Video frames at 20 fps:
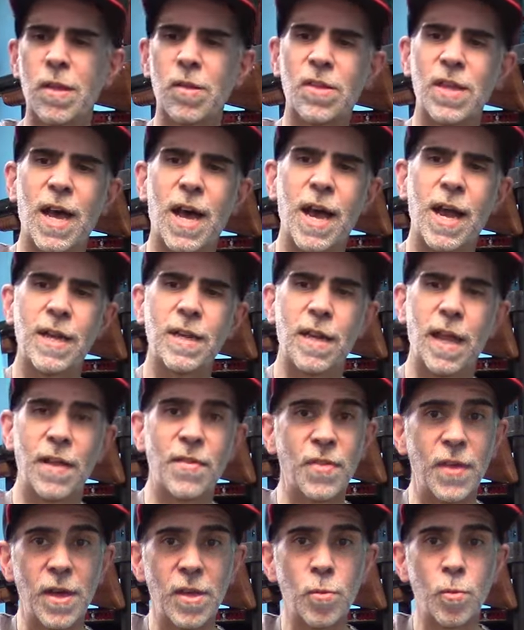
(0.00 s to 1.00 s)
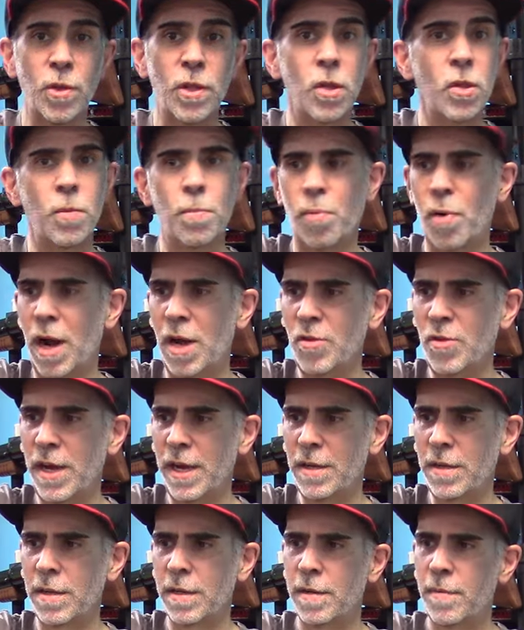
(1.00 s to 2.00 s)
designed like this, was just a
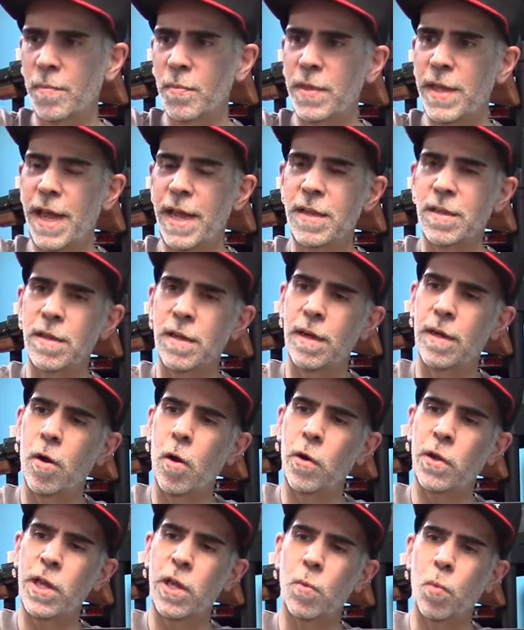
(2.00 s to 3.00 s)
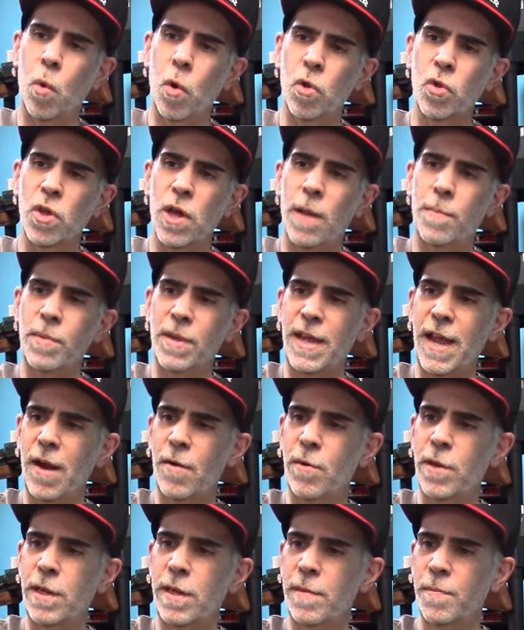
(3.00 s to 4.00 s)
project that uh, Arcade Workshop,
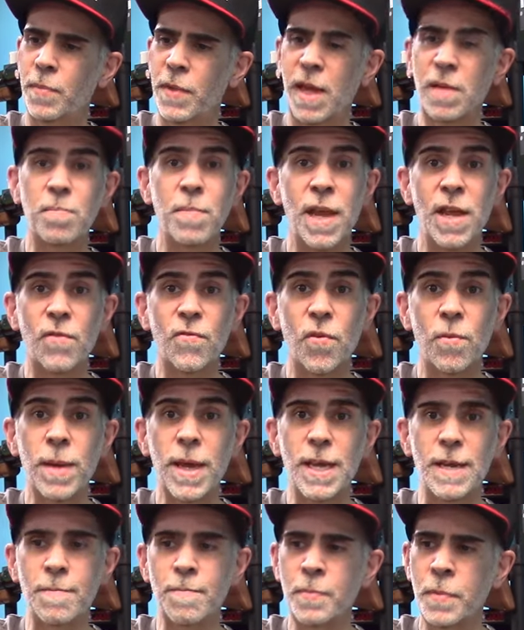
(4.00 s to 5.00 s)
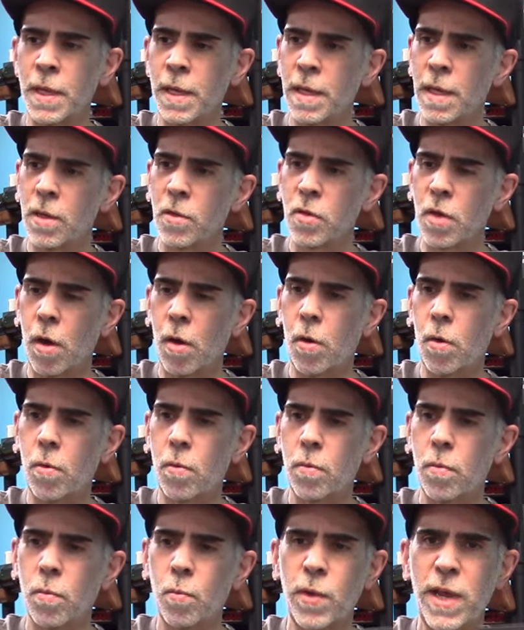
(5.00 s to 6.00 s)
Gary, had made for me.
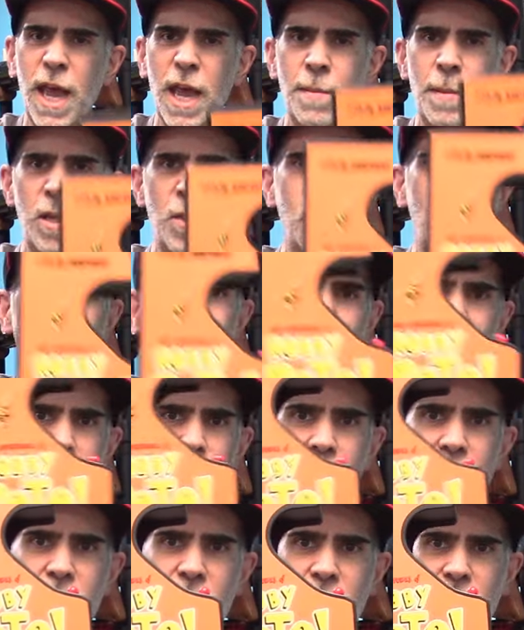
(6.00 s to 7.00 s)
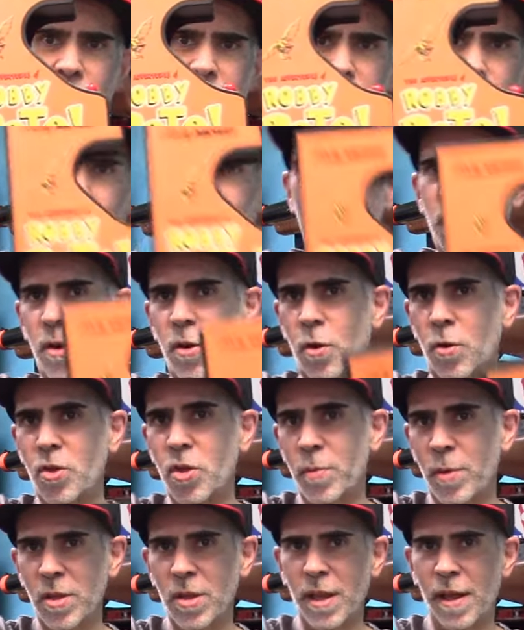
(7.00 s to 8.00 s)
So we had to make some changes to this so it didn't look
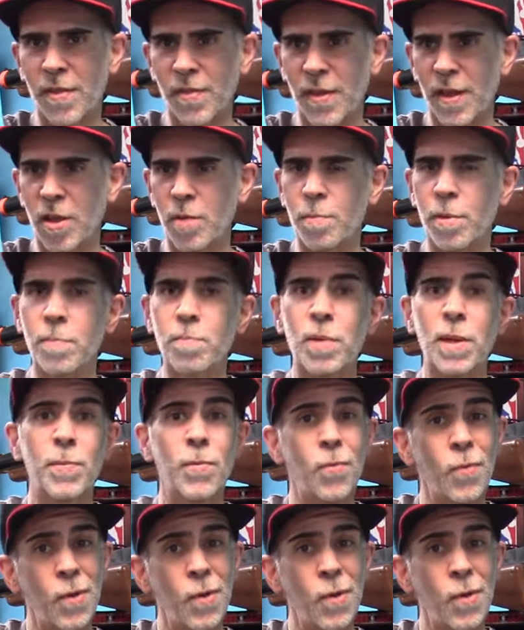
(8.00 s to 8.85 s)
so much like this, but people